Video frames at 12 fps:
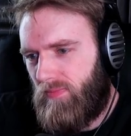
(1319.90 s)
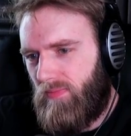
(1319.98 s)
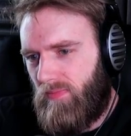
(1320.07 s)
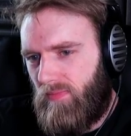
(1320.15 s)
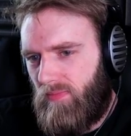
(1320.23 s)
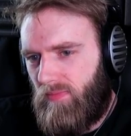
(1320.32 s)

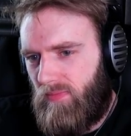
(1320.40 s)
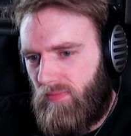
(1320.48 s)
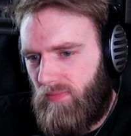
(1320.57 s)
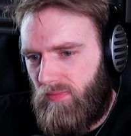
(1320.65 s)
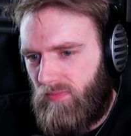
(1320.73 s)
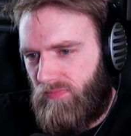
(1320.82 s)

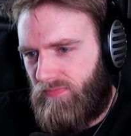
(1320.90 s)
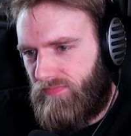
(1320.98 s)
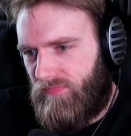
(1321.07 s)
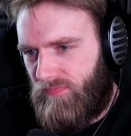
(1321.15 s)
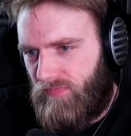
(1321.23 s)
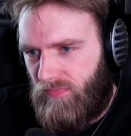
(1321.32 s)

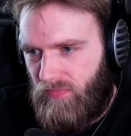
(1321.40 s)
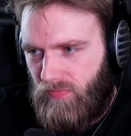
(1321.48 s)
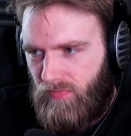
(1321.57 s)
Nothing is said.